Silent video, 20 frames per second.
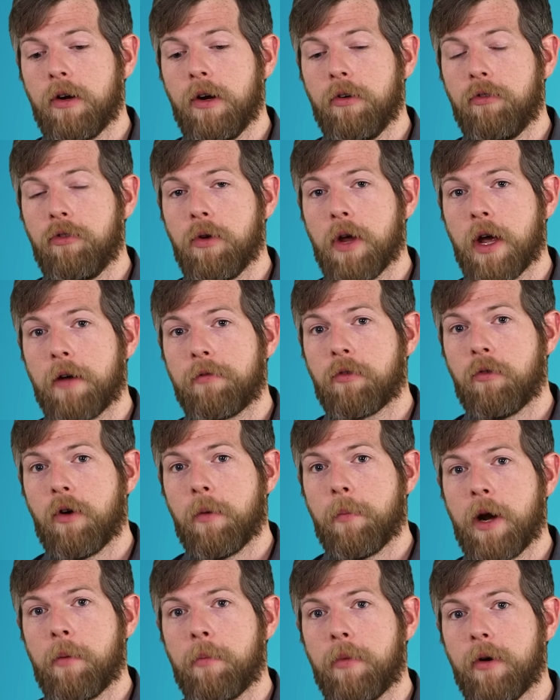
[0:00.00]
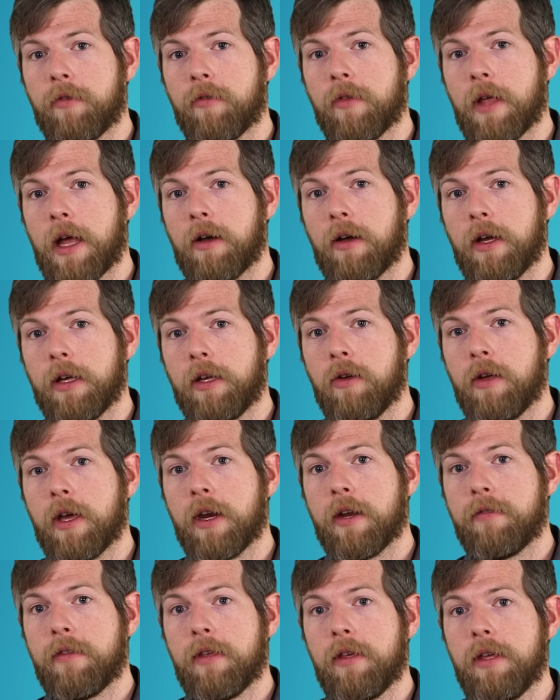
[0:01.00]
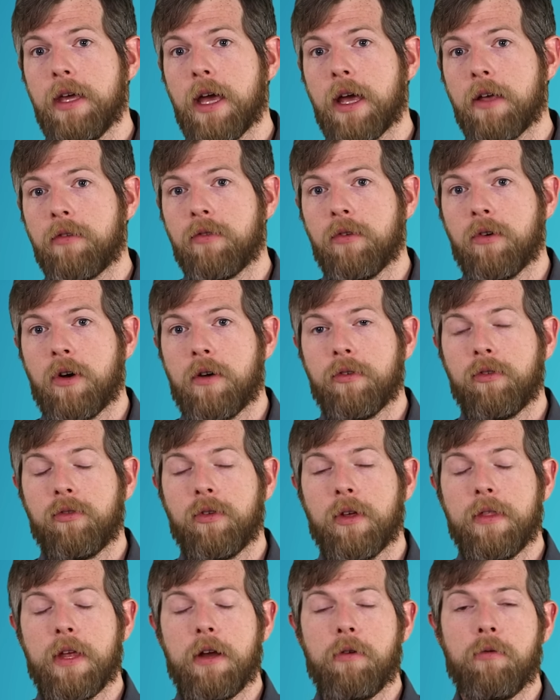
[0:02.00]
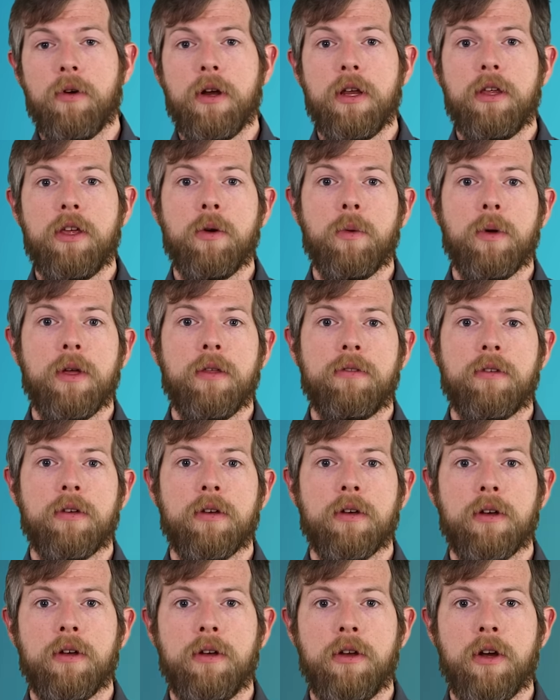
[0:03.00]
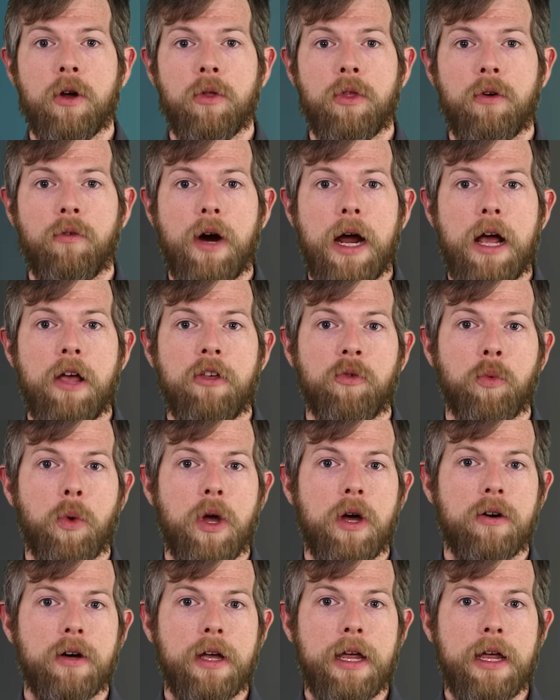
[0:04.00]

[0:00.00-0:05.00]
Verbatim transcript: clearance, you have to remember, it's not like you get a TS and all of a sudden they read you into, you know, the Roswell